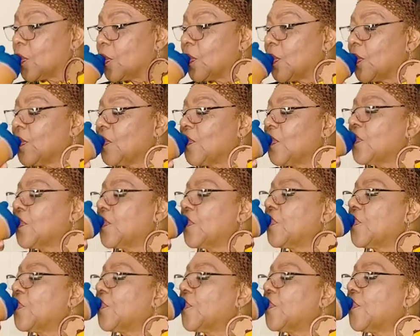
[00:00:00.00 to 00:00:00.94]

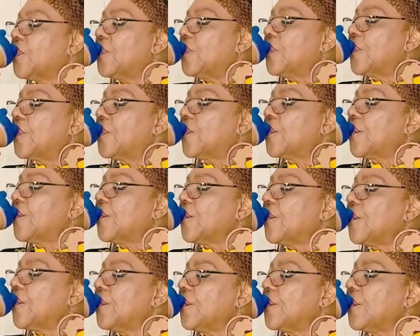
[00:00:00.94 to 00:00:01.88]

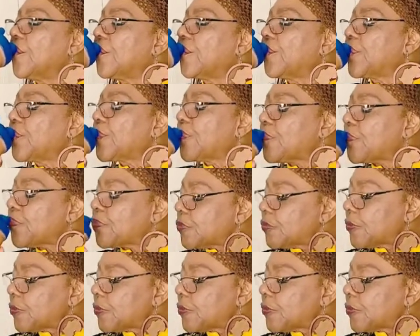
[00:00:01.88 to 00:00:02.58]
[no speech]